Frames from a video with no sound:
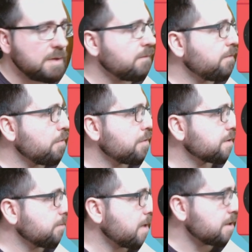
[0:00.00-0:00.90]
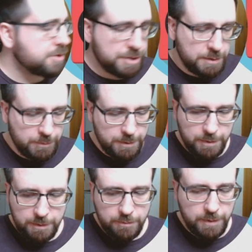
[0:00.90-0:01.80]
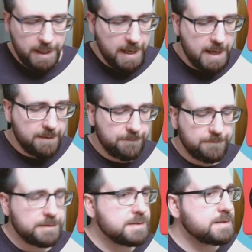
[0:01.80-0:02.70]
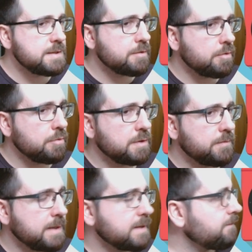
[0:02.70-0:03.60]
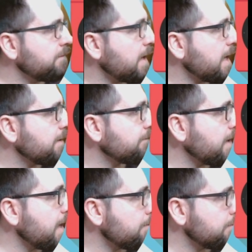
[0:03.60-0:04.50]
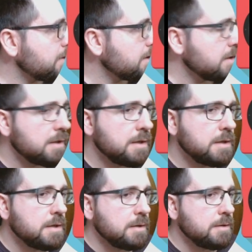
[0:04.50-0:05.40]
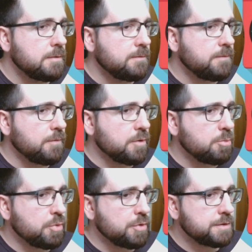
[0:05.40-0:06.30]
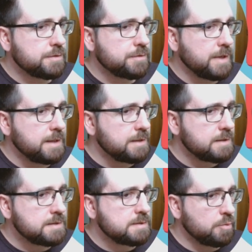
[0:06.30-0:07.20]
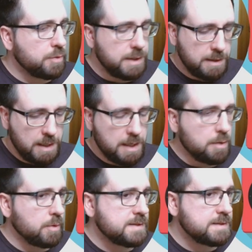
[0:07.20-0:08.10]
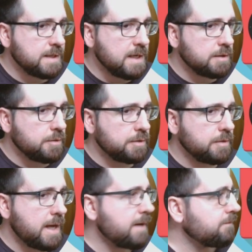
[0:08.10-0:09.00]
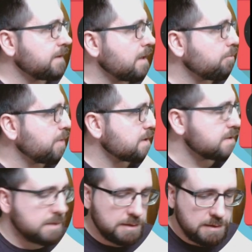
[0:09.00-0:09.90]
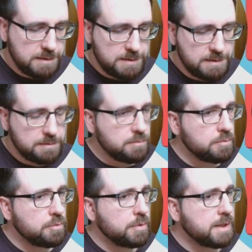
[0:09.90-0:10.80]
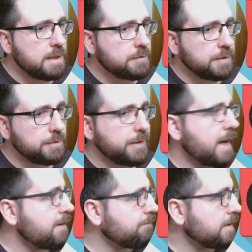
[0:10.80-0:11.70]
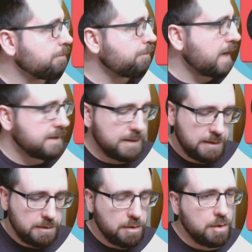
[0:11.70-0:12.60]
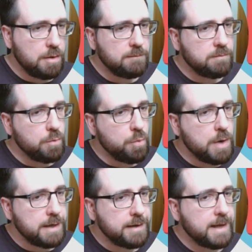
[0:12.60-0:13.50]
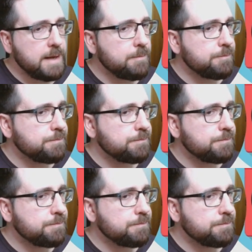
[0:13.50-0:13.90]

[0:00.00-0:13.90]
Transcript: For the margin, we're going to have 0.25 m. For border radius, we are once again going to have 10 pixels. We are going to have a padding of 1 m.